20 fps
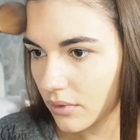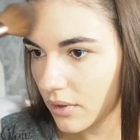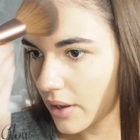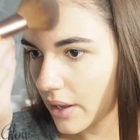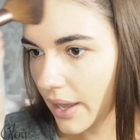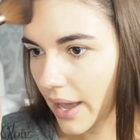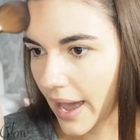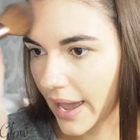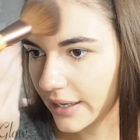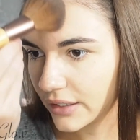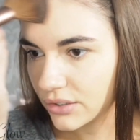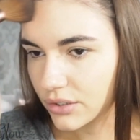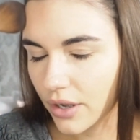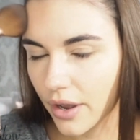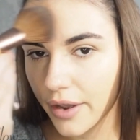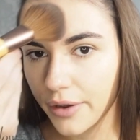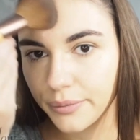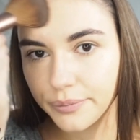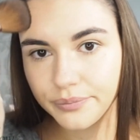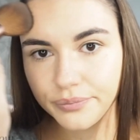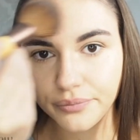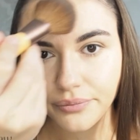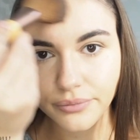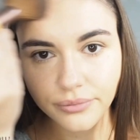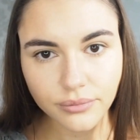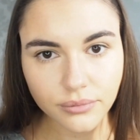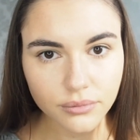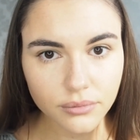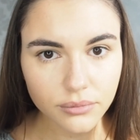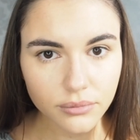Okay, so
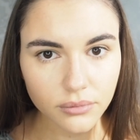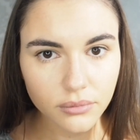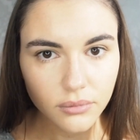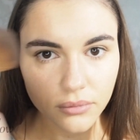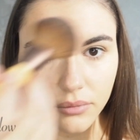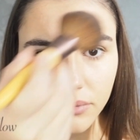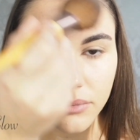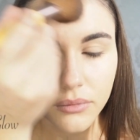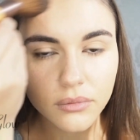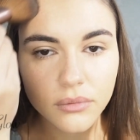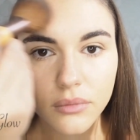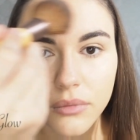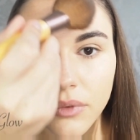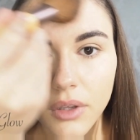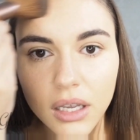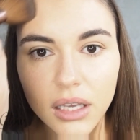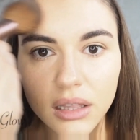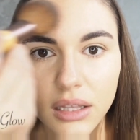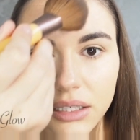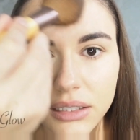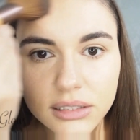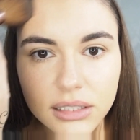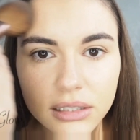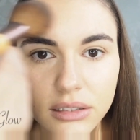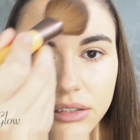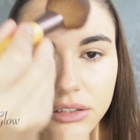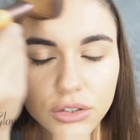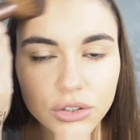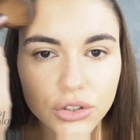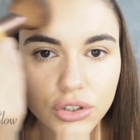this
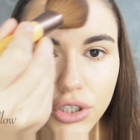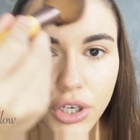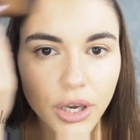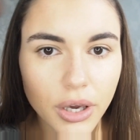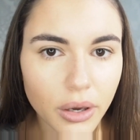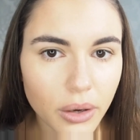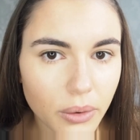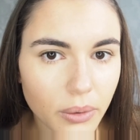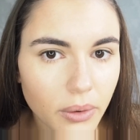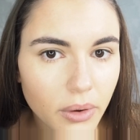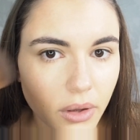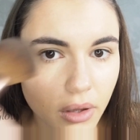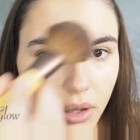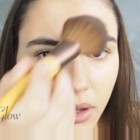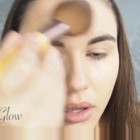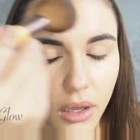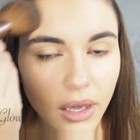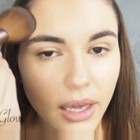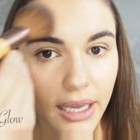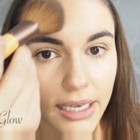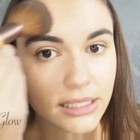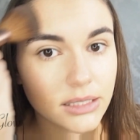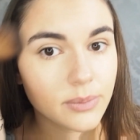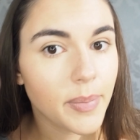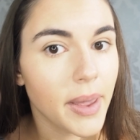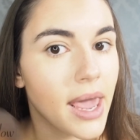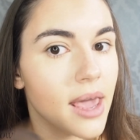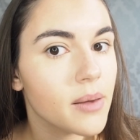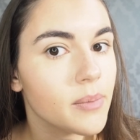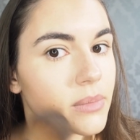isn't too, it's
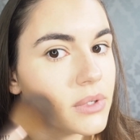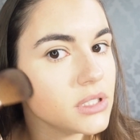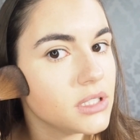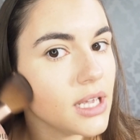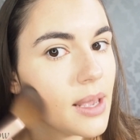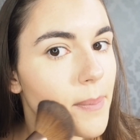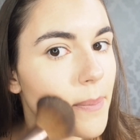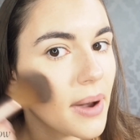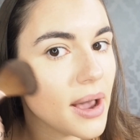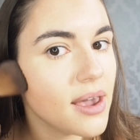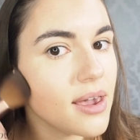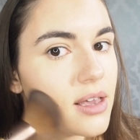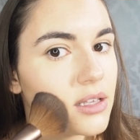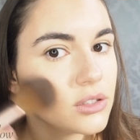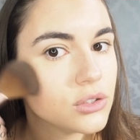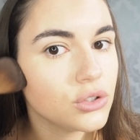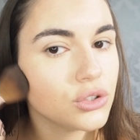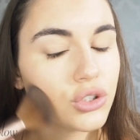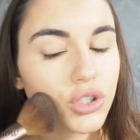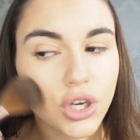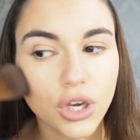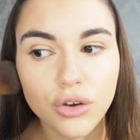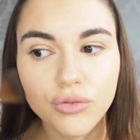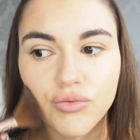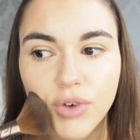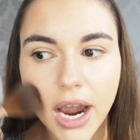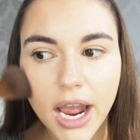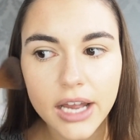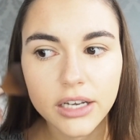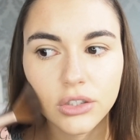pigmented but it isn't too
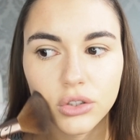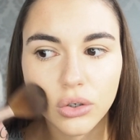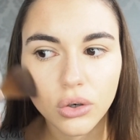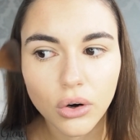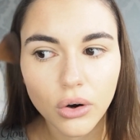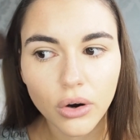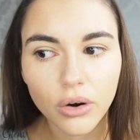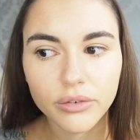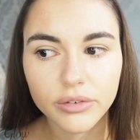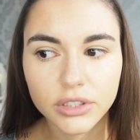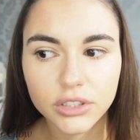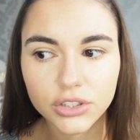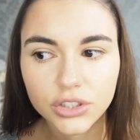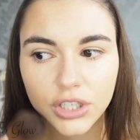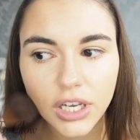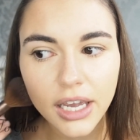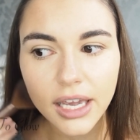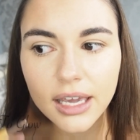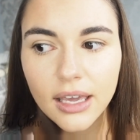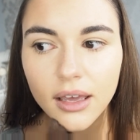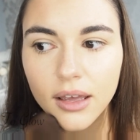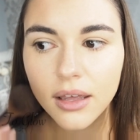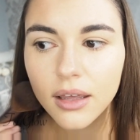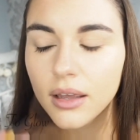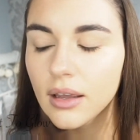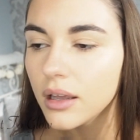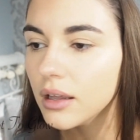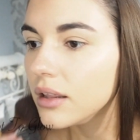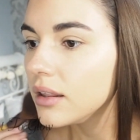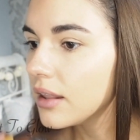red or orangey.
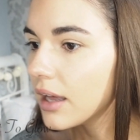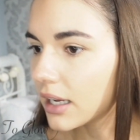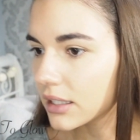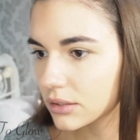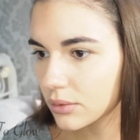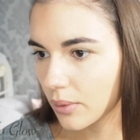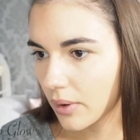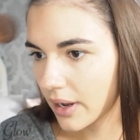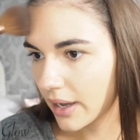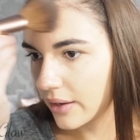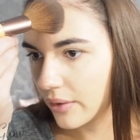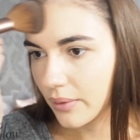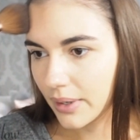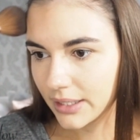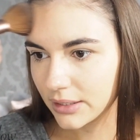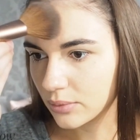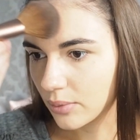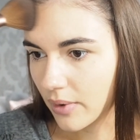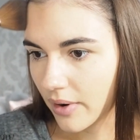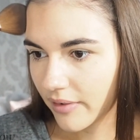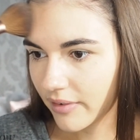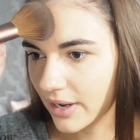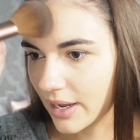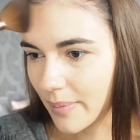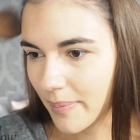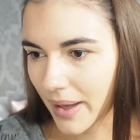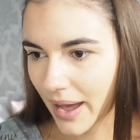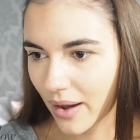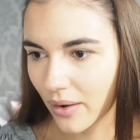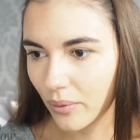That's what I always worry
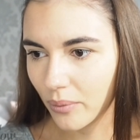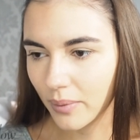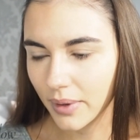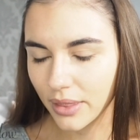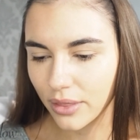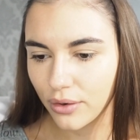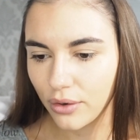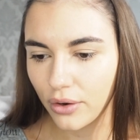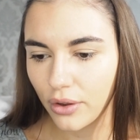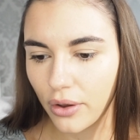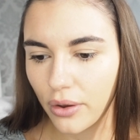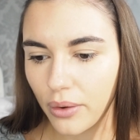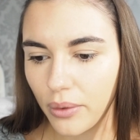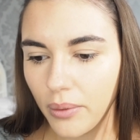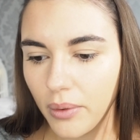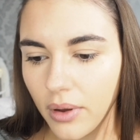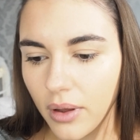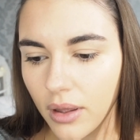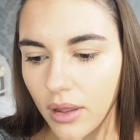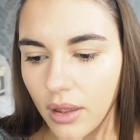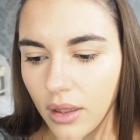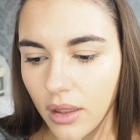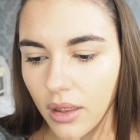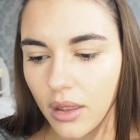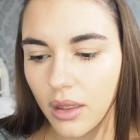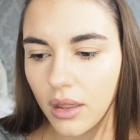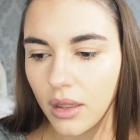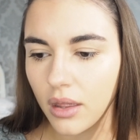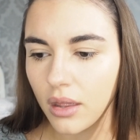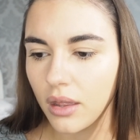about with new
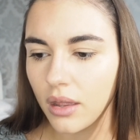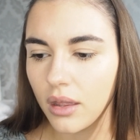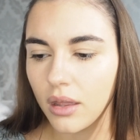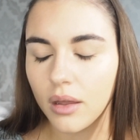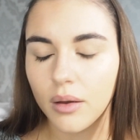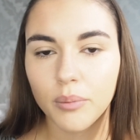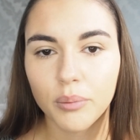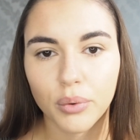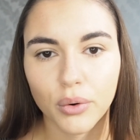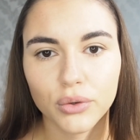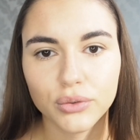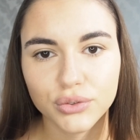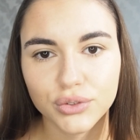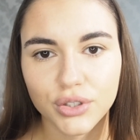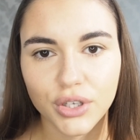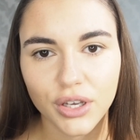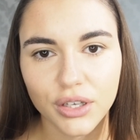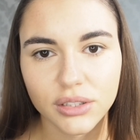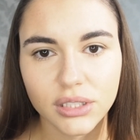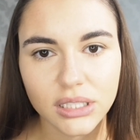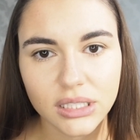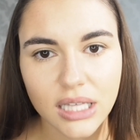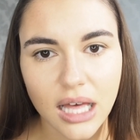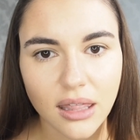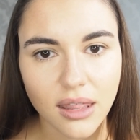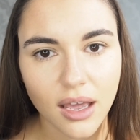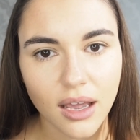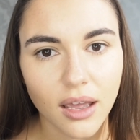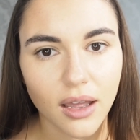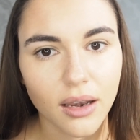bronzers, is
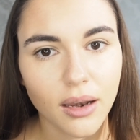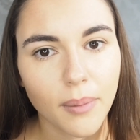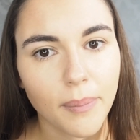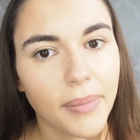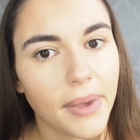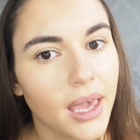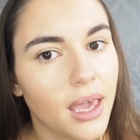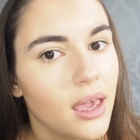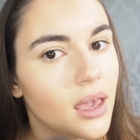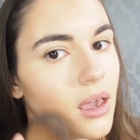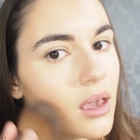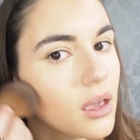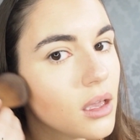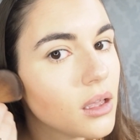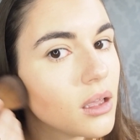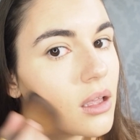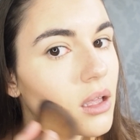that they're going to be